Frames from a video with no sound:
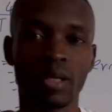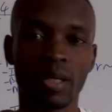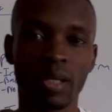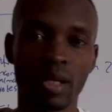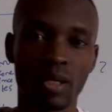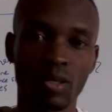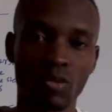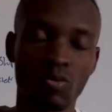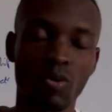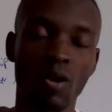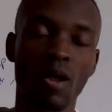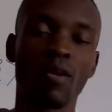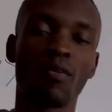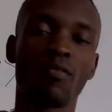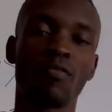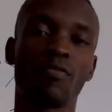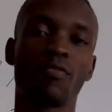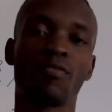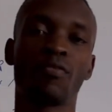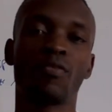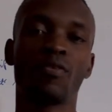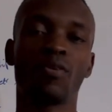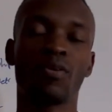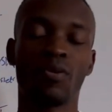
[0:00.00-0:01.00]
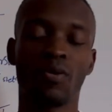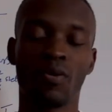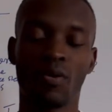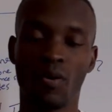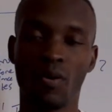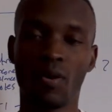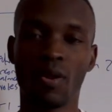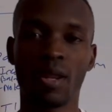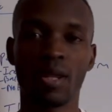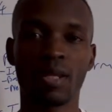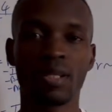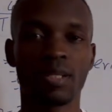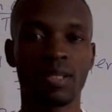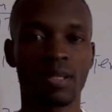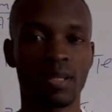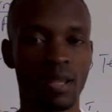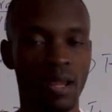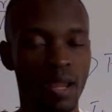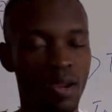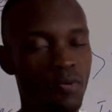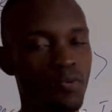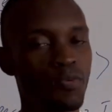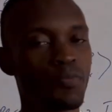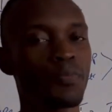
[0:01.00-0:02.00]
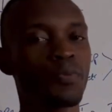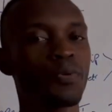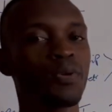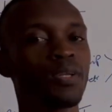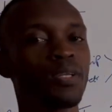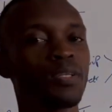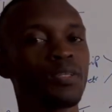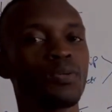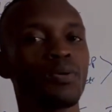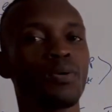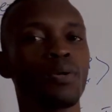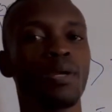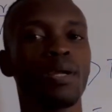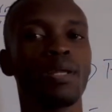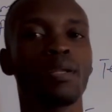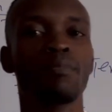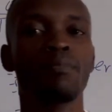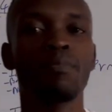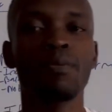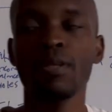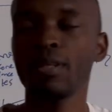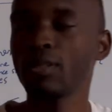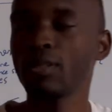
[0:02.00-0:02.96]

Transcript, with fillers: grade 12 all right i hope you enjoy and